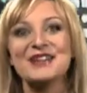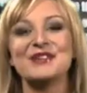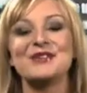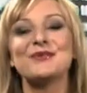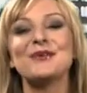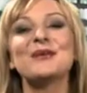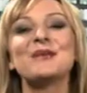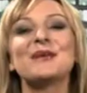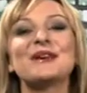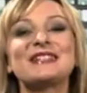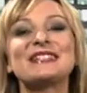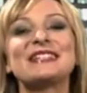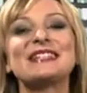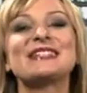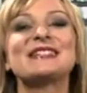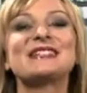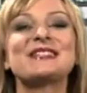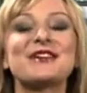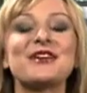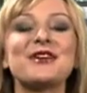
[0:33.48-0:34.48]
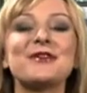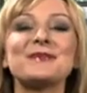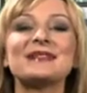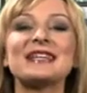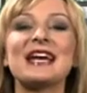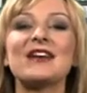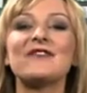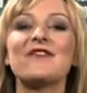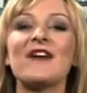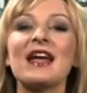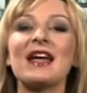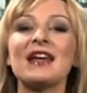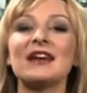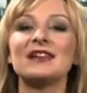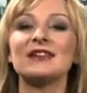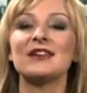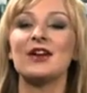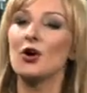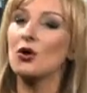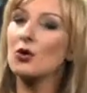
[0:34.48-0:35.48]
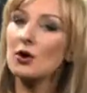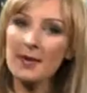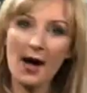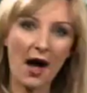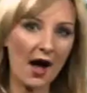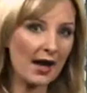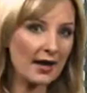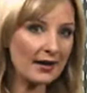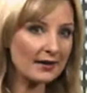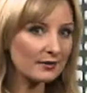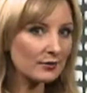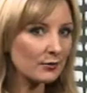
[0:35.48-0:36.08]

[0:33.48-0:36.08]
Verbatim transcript: You are watching Scoop TV, and who am I?